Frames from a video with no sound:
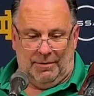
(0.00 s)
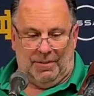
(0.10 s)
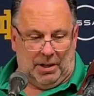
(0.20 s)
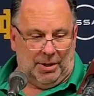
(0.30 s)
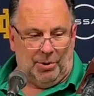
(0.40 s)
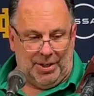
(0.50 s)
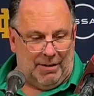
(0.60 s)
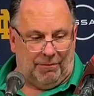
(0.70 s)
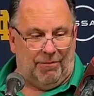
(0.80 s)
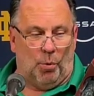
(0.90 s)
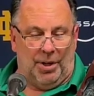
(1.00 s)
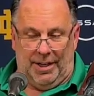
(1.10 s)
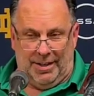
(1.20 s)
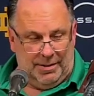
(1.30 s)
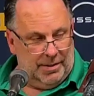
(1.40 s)
It felt like we were down
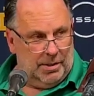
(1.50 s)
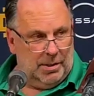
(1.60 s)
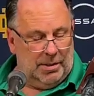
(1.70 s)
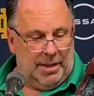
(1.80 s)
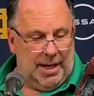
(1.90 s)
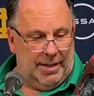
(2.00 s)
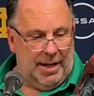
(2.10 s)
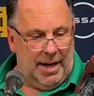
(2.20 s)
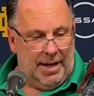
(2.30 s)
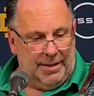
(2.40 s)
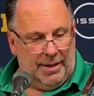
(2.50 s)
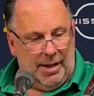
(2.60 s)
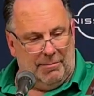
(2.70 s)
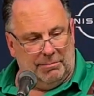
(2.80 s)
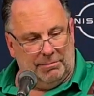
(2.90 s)
40. And
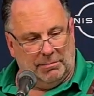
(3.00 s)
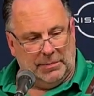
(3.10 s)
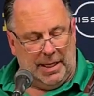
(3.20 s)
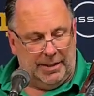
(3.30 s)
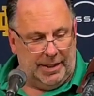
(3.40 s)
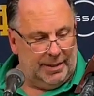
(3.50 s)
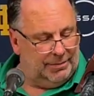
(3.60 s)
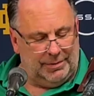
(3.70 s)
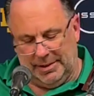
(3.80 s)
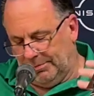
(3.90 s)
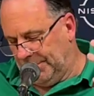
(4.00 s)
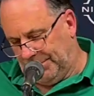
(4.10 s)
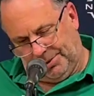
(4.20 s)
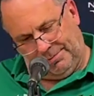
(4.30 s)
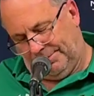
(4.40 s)
it
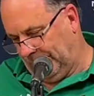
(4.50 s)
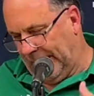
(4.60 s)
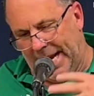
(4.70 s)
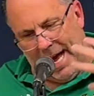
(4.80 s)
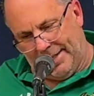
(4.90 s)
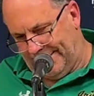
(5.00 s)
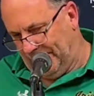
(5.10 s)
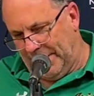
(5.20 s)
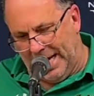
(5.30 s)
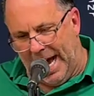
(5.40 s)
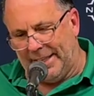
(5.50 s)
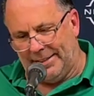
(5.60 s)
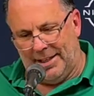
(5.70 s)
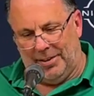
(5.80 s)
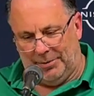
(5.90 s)
was, we got
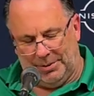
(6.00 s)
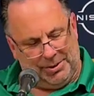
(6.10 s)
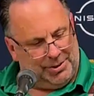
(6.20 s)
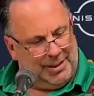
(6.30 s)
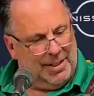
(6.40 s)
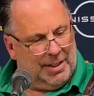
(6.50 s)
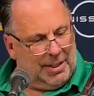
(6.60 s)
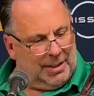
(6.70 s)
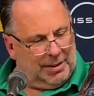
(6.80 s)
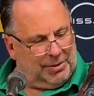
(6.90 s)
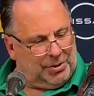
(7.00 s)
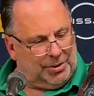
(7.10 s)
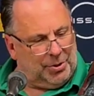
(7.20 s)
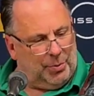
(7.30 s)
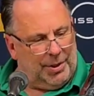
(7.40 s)
it there, and it was
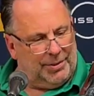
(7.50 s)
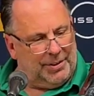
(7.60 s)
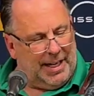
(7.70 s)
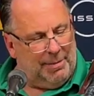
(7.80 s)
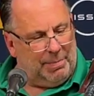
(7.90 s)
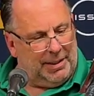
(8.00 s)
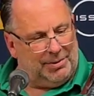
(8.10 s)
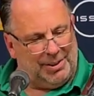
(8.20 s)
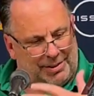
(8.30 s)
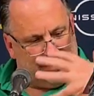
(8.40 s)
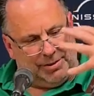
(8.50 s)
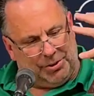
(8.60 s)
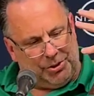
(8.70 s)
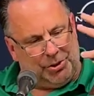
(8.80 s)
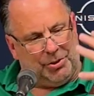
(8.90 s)
such a weird night, but it just, the
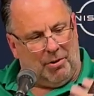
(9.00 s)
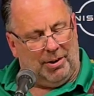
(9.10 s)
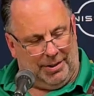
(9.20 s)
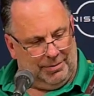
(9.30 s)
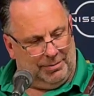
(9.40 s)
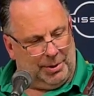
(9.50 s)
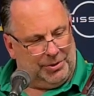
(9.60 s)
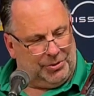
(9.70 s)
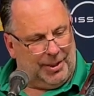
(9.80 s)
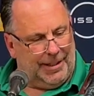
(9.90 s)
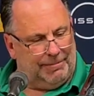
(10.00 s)
start was,